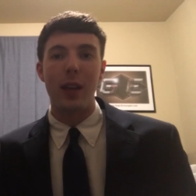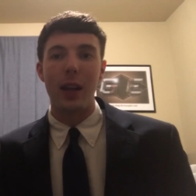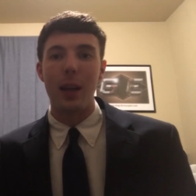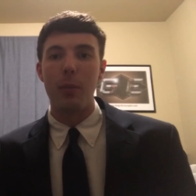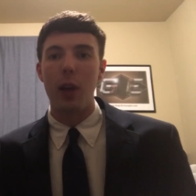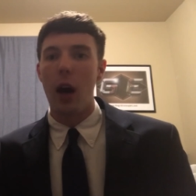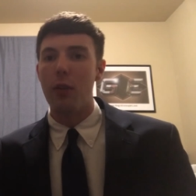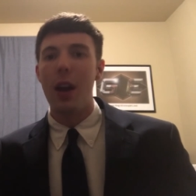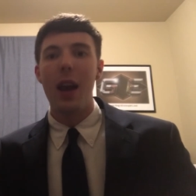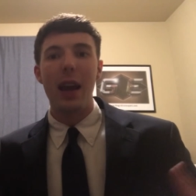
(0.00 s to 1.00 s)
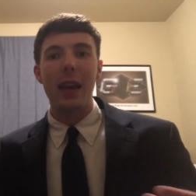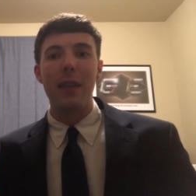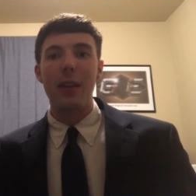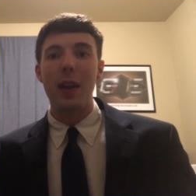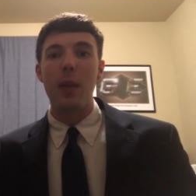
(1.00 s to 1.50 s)
A&M tough.
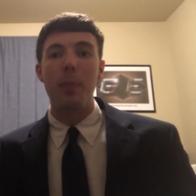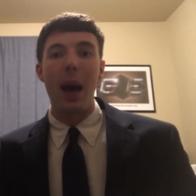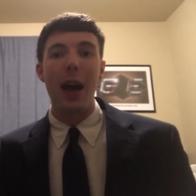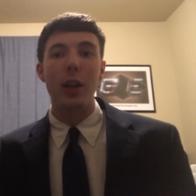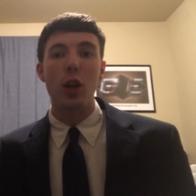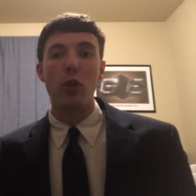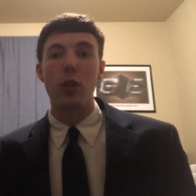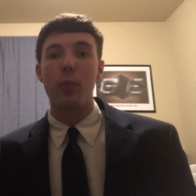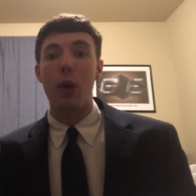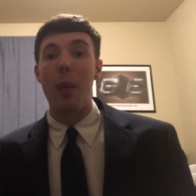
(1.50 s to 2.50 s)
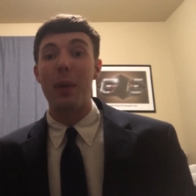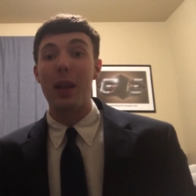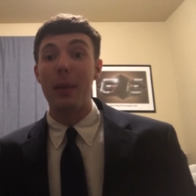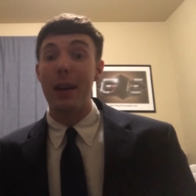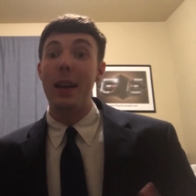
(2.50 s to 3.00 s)
Even in the bad years under Bret
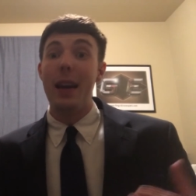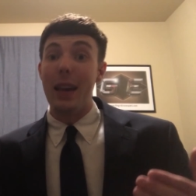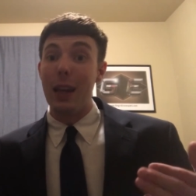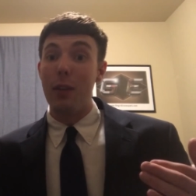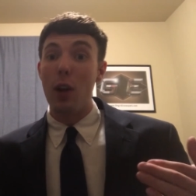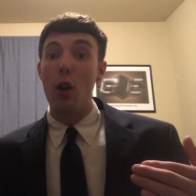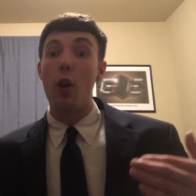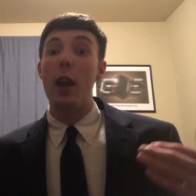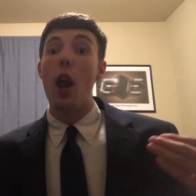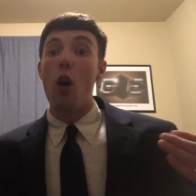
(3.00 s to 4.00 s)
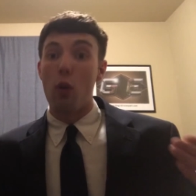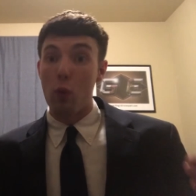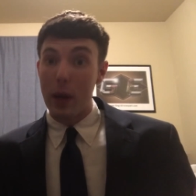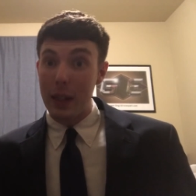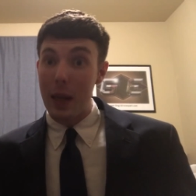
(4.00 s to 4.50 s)
Bielema, even under the
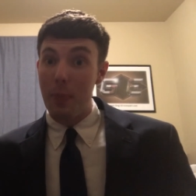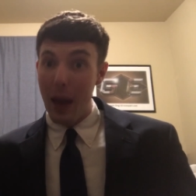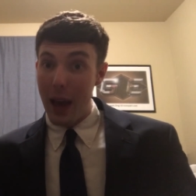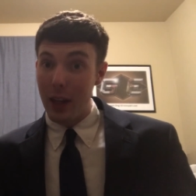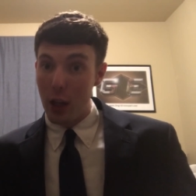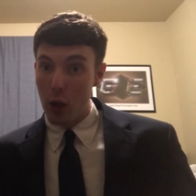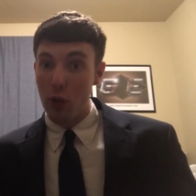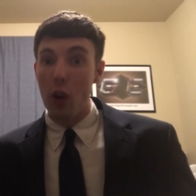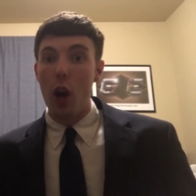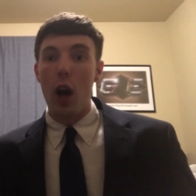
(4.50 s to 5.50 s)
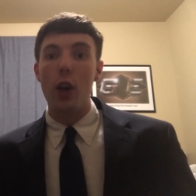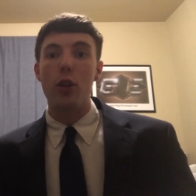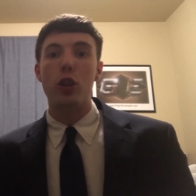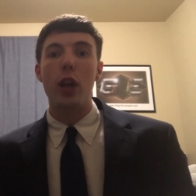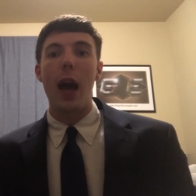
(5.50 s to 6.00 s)
really bad years
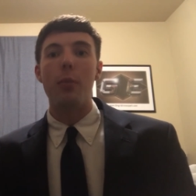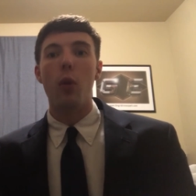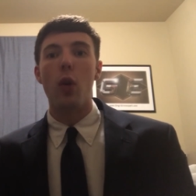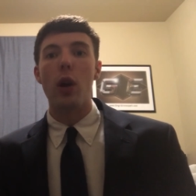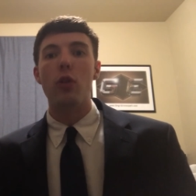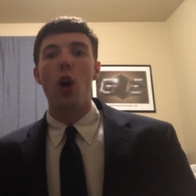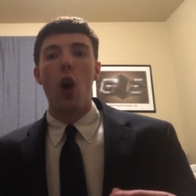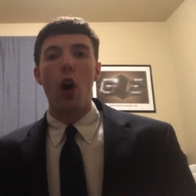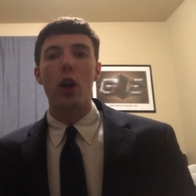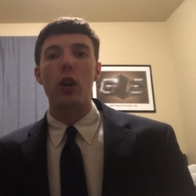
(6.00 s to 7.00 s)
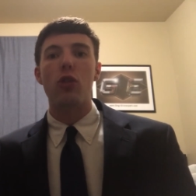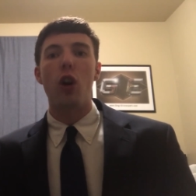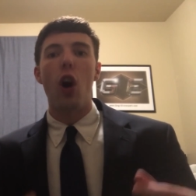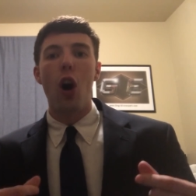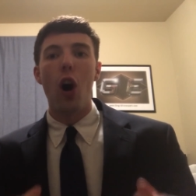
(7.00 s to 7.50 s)
under Chad Morris, Arkansas
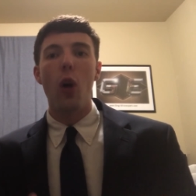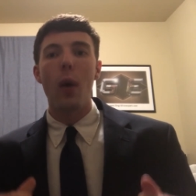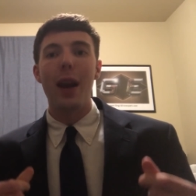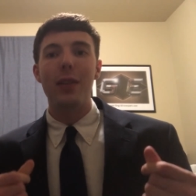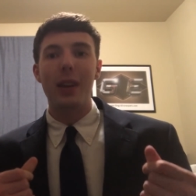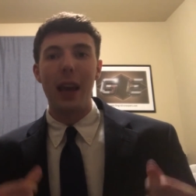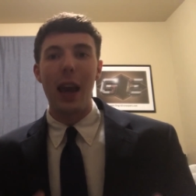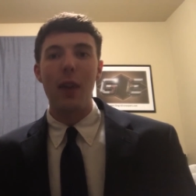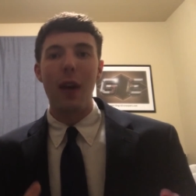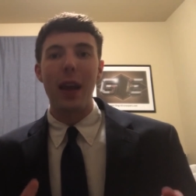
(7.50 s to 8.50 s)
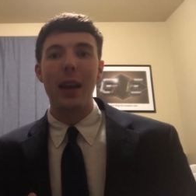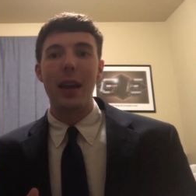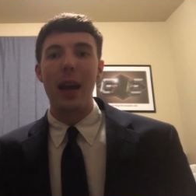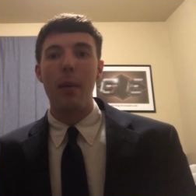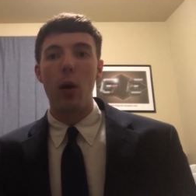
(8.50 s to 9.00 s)
always gave
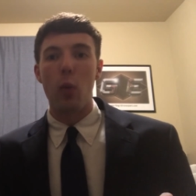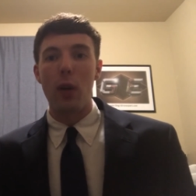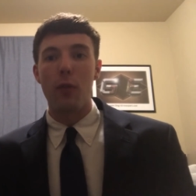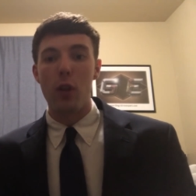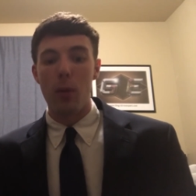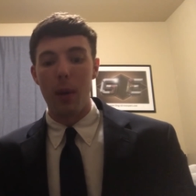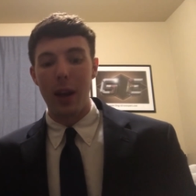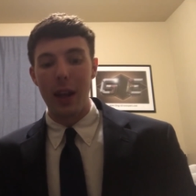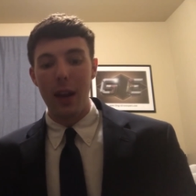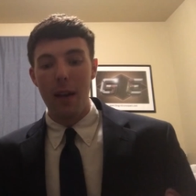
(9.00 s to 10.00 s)
A&M a run for their money.